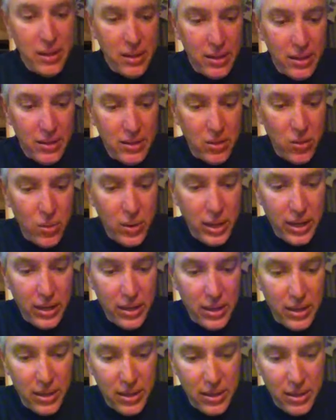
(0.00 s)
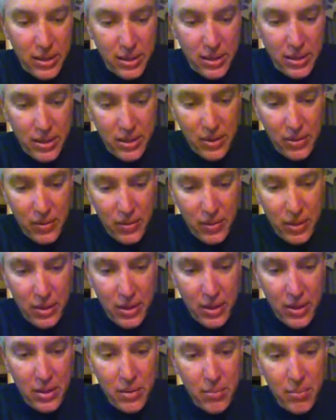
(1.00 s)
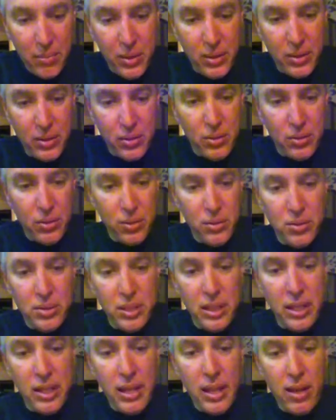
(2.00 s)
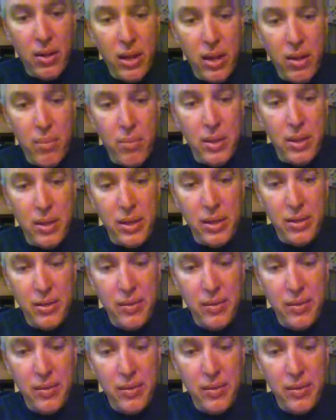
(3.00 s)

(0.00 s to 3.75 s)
Let's go ahead and put the screws in it. That'll help it